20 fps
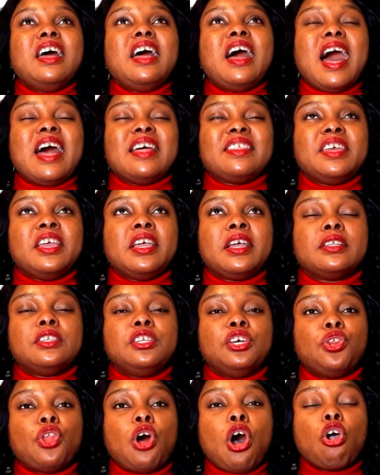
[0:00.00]
I think
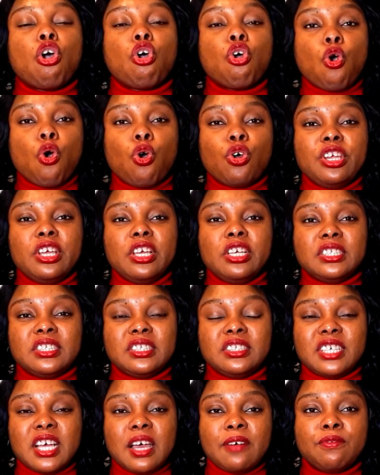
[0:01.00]
the NOC code is
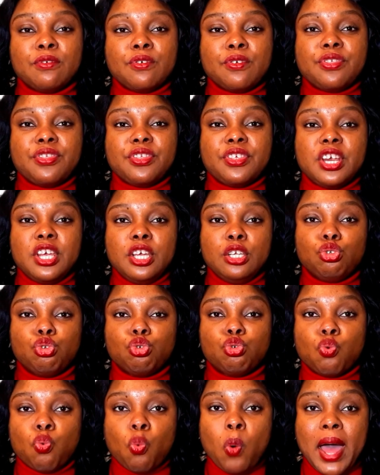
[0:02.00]

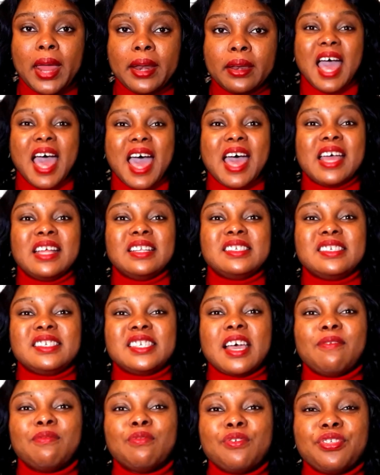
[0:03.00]
7321 and
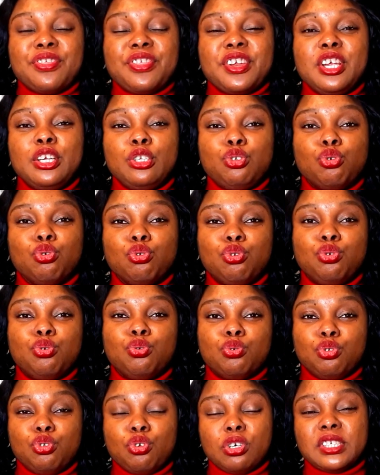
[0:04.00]

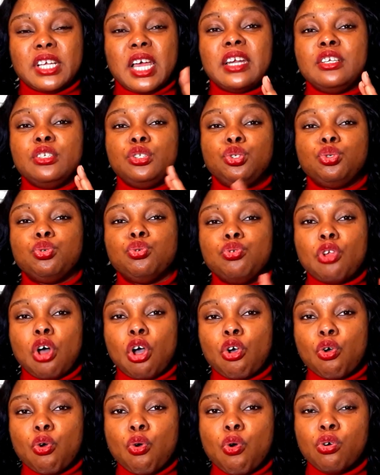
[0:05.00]
7322. Those are the two
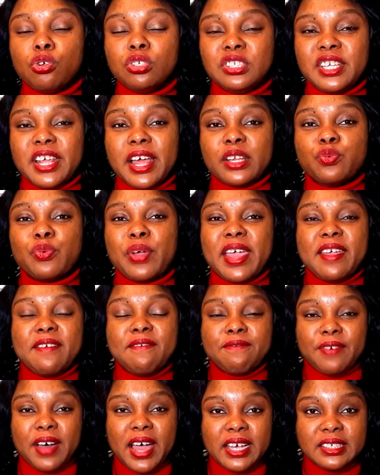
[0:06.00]
NOC codes that were
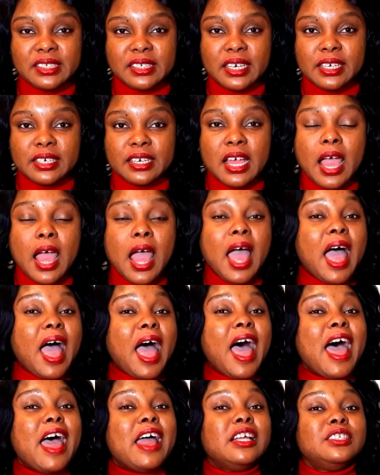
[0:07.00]
invited.
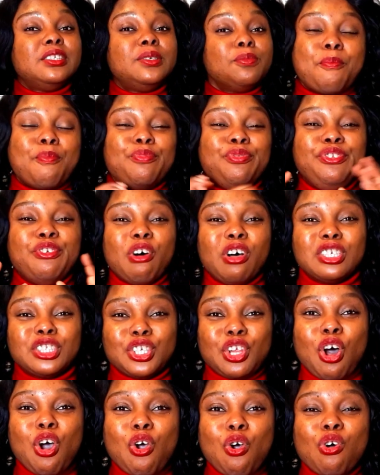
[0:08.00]
And those
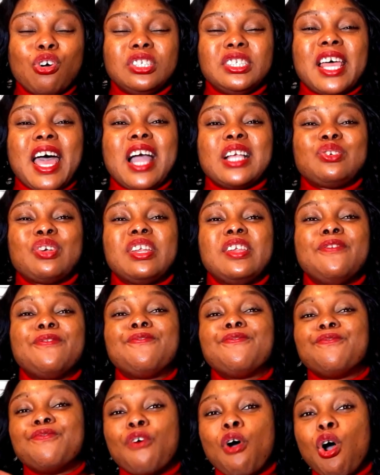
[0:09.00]
NOC codes actually
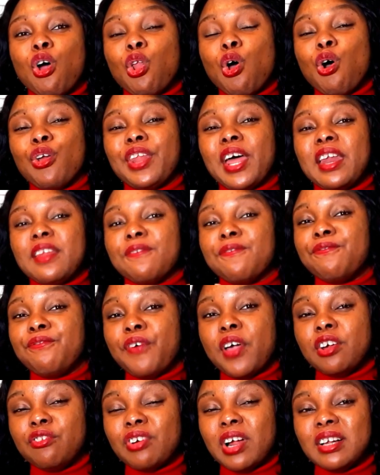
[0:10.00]
fall under the
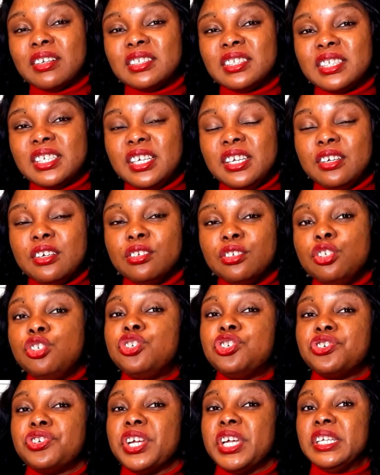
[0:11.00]
federal skilled
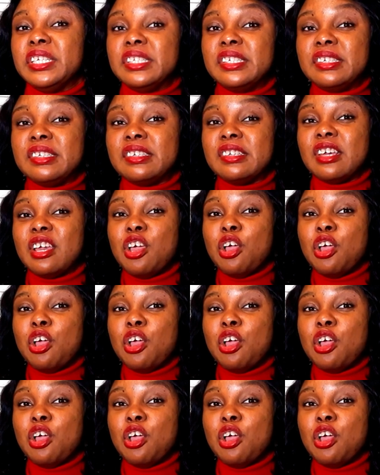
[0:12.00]
trades.